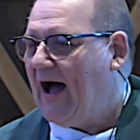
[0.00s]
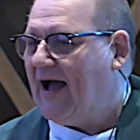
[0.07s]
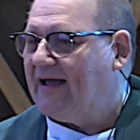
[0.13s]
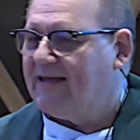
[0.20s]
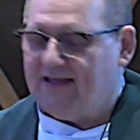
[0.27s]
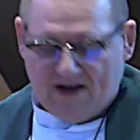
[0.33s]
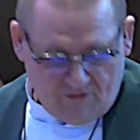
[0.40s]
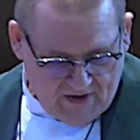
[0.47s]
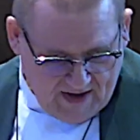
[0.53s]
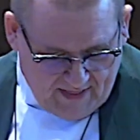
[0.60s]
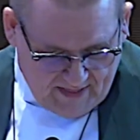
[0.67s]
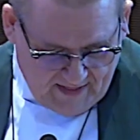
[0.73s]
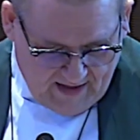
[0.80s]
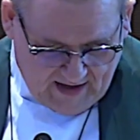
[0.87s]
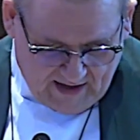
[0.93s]
I carry
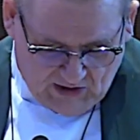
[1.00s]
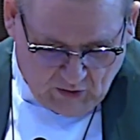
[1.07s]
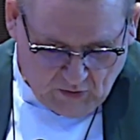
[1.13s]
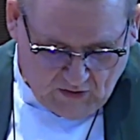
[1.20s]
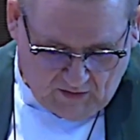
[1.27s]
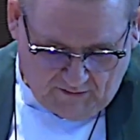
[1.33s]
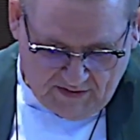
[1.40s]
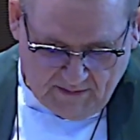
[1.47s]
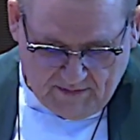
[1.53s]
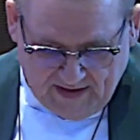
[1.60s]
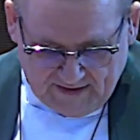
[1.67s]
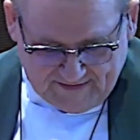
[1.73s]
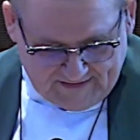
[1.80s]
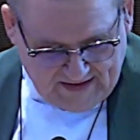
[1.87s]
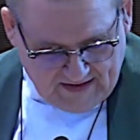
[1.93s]
that look of the
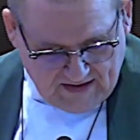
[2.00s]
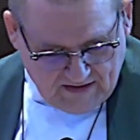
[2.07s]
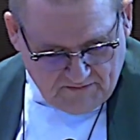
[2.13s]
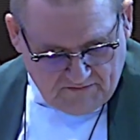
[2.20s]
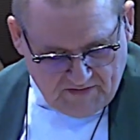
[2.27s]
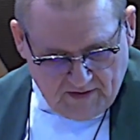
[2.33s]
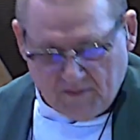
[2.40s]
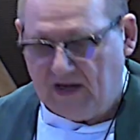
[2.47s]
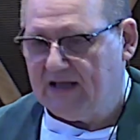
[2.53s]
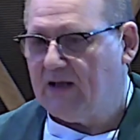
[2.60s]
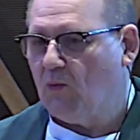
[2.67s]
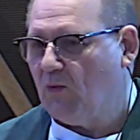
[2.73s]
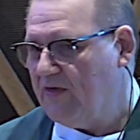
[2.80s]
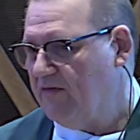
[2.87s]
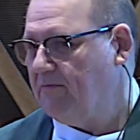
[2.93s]
Palestinian family
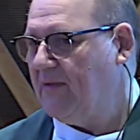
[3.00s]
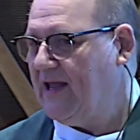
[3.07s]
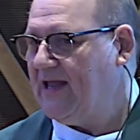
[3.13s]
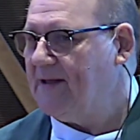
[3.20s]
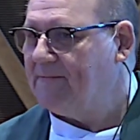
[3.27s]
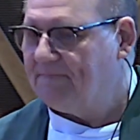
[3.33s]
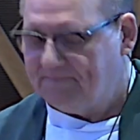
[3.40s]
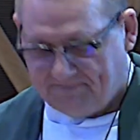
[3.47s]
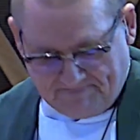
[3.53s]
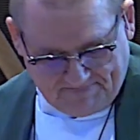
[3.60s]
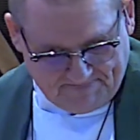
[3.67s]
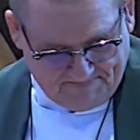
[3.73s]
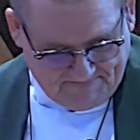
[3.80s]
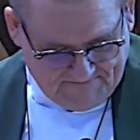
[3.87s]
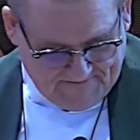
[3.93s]
with me.
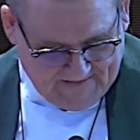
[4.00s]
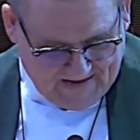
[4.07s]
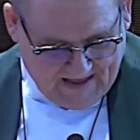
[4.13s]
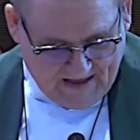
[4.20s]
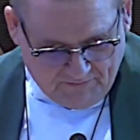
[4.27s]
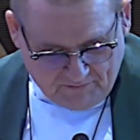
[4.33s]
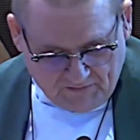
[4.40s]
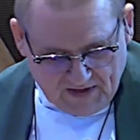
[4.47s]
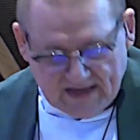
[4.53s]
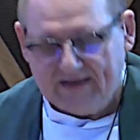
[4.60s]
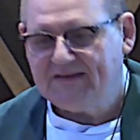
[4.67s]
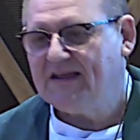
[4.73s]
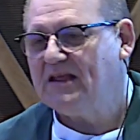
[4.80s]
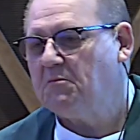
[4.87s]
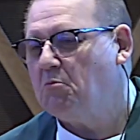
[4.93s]
A
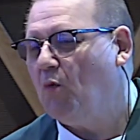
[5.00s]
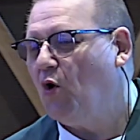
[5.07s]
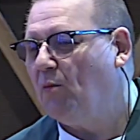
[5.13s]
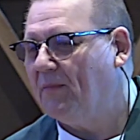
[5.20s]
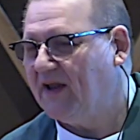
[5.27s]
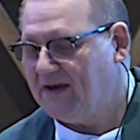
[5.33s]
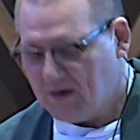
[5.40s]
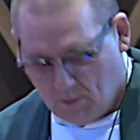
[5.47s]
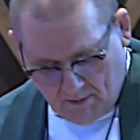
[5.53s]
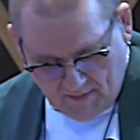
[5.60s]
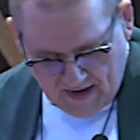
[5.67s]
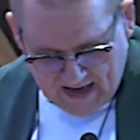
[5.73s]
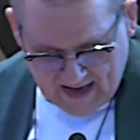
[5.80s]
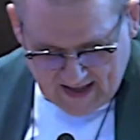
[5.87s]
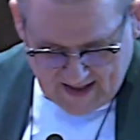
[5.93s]
fleeting moment,
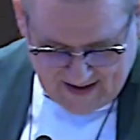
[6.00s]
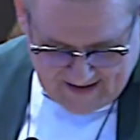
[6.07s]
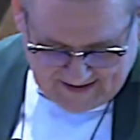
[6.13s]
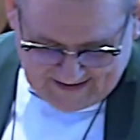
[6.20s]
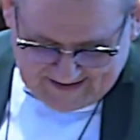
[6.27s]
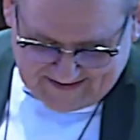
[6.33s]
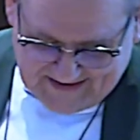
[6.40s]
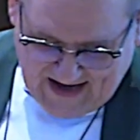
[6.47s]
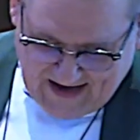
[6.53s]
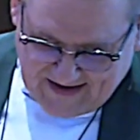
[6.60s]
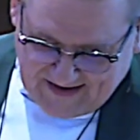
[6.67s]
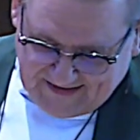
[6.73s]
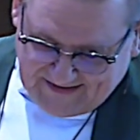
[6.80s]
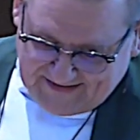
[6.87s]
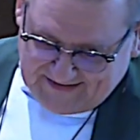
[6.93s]
mere
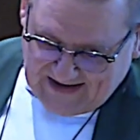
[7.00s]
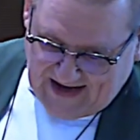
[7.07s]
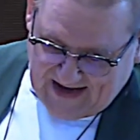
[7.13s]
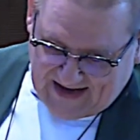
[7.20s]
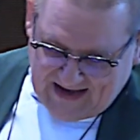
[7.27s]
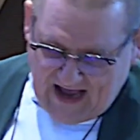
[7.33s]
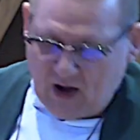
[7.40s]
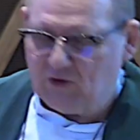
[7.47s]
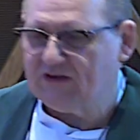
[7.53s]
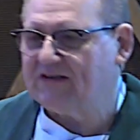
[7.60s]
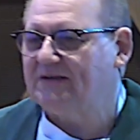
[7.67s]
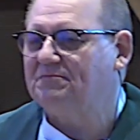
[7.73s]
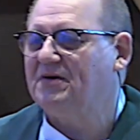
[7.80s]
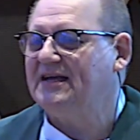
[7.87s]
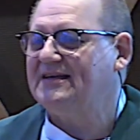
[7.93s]
seconds
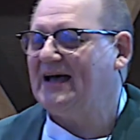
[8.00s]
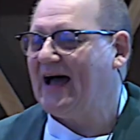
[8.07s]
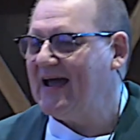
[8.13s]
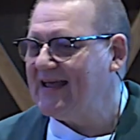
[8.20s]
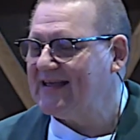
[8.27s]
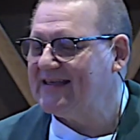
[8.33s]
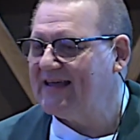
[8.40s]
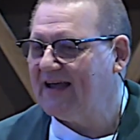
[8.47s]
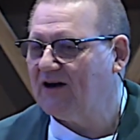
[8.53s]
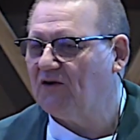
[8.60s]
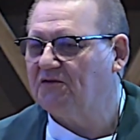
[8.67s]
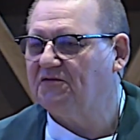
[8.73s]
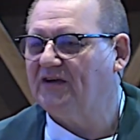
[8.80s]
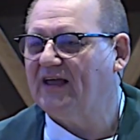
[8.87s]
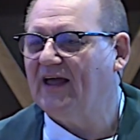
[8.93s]
encounter, but I
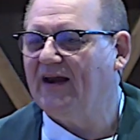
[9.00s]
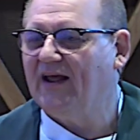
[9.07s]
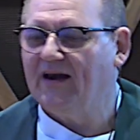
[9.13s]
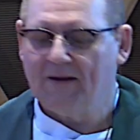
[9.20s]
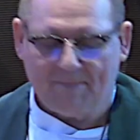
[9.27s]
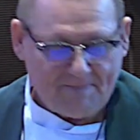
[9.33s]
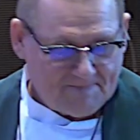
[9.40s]
cannot forget it.